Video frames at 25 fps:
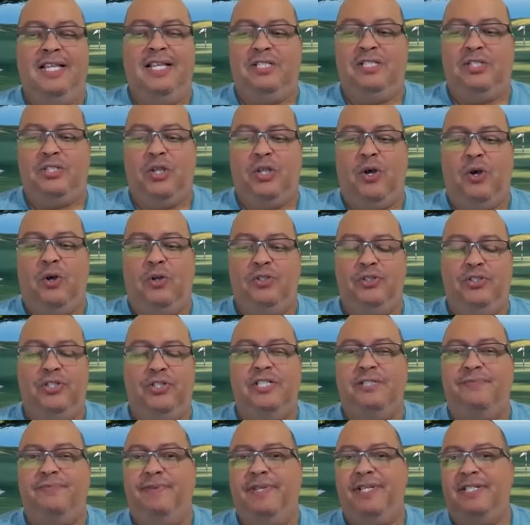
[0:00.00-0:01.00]
So
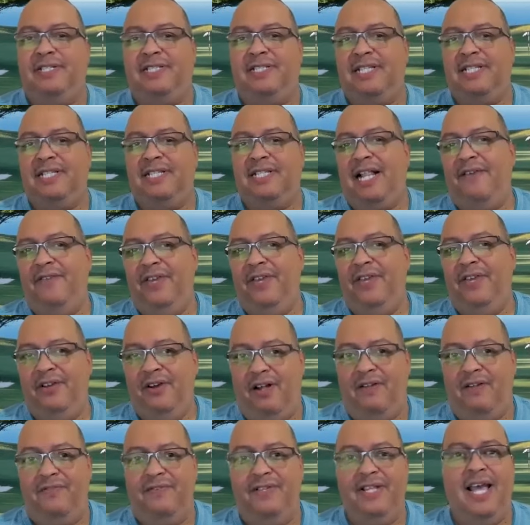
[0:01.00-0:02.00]
just because LIV
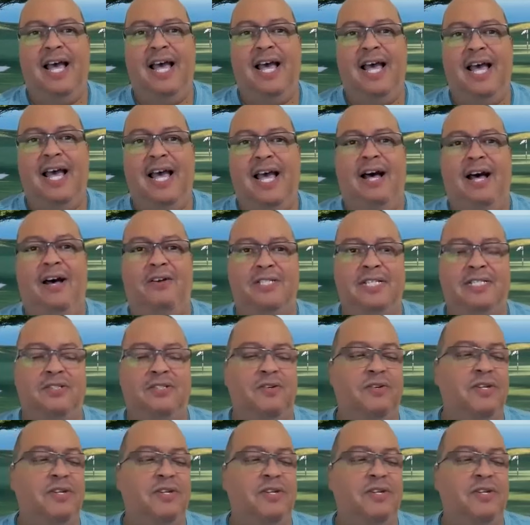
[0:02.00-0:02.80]
Golf now says,